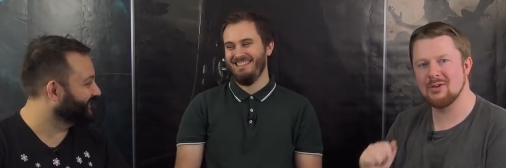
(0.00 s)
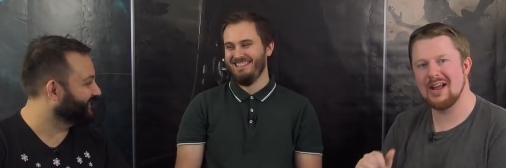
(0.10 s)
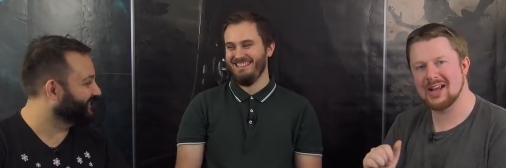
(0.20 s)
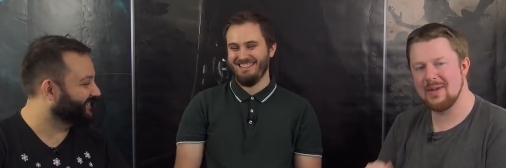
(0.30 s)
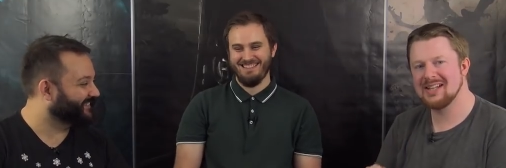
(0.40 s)

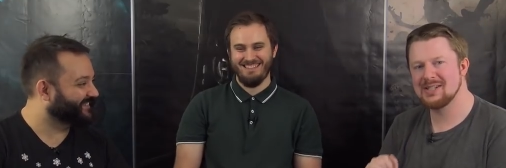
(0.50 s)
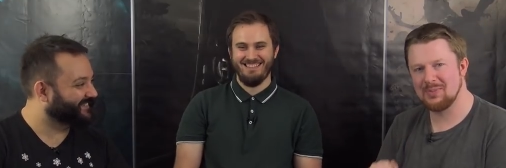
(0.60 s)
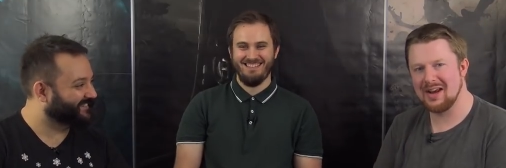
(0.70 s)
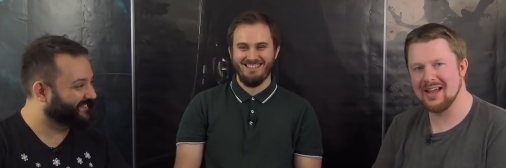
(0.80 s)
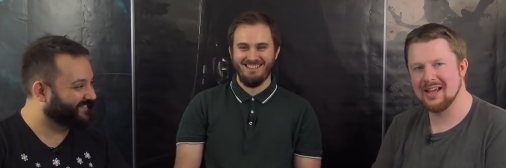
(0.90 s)
Speaker 1: recommends a
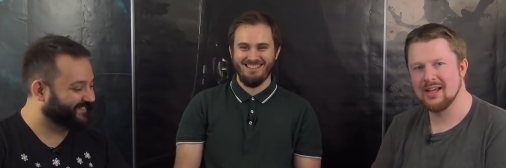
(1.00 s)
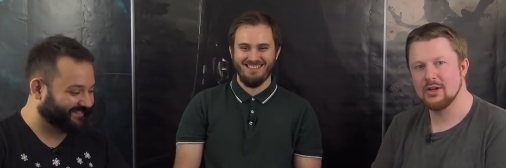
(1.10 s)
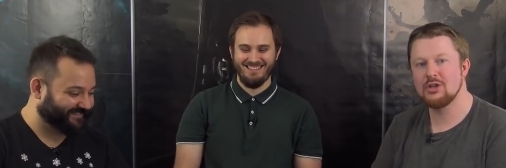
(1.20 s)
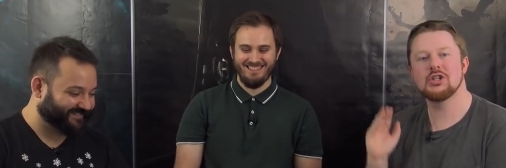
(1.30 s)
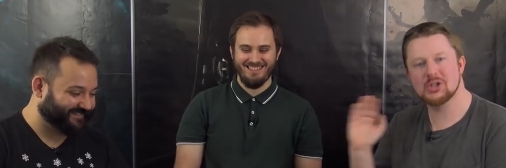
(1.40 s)
play,
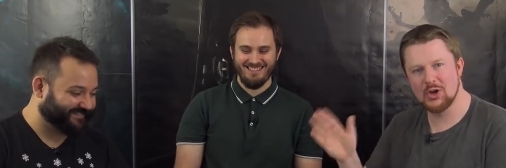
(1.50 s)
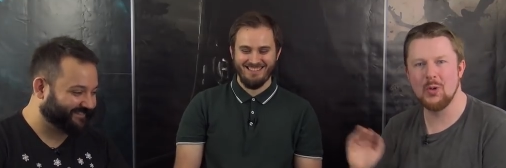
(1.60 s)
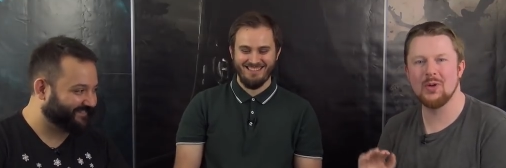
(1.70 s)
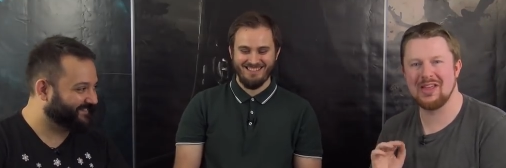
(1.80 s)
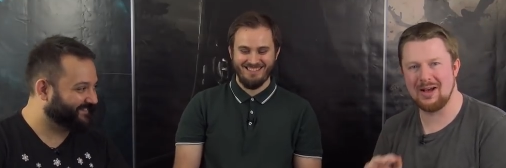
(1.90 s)
you just go
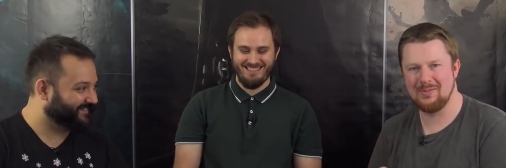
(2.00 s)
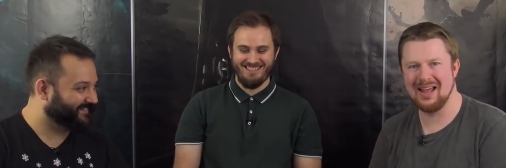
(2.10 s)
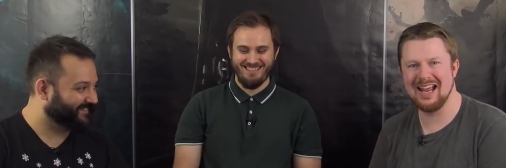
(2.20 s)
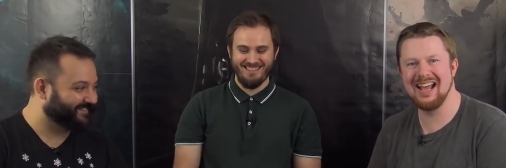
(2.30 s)
with that play.